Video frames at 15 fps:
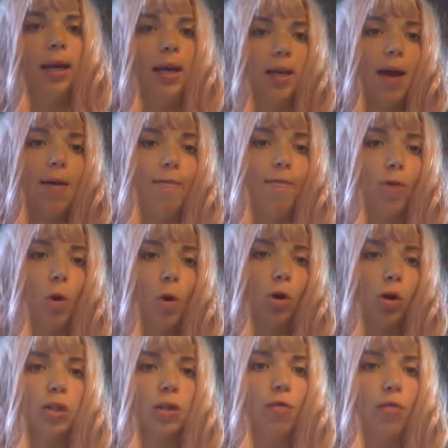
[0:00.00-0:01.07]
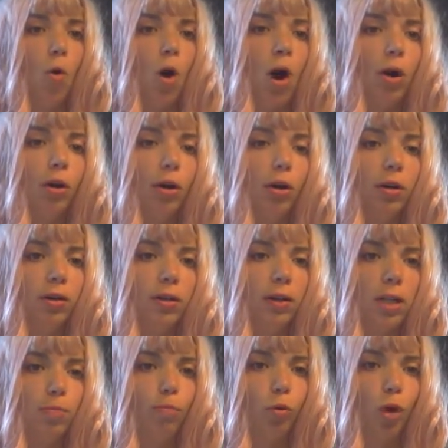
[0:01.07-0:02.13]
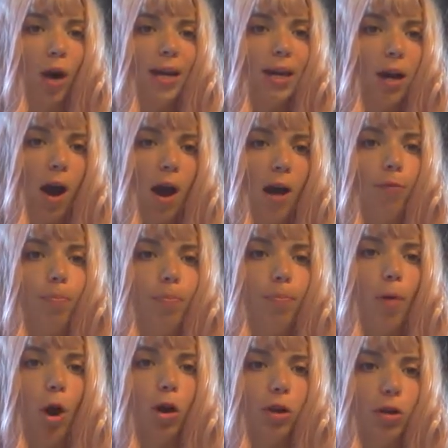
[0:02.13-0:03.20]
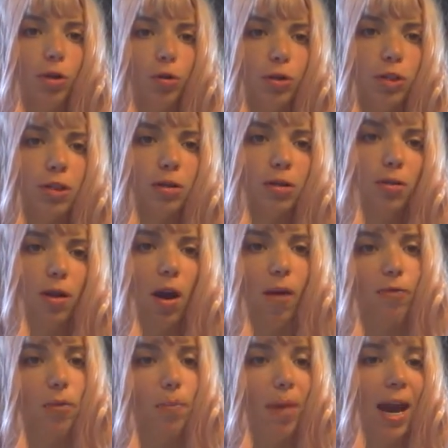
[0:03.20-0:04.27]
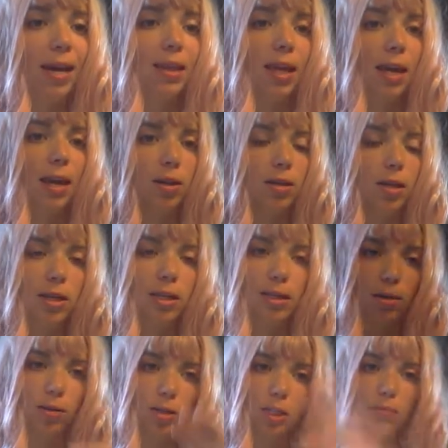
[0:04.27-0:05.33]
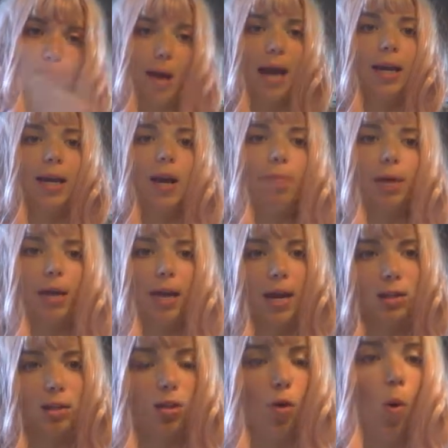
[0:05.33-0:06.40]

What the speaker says: that force of the water is breaking off particles of the bank that it is smacking up against.